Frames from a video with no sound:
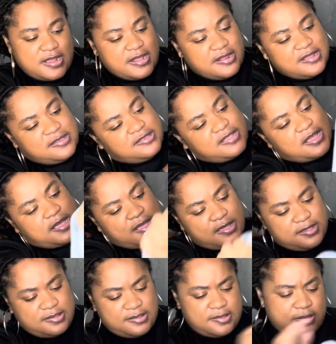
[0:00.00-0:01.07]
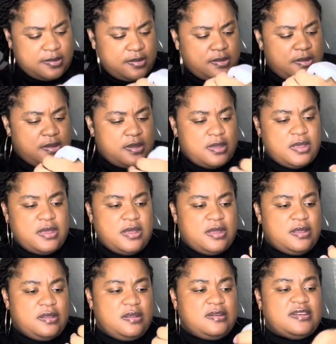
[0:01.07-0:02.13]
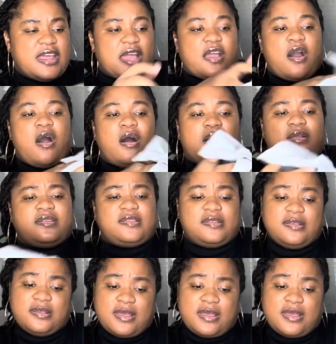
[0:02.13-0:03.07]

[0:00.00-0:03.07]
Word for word: And this says deck halls.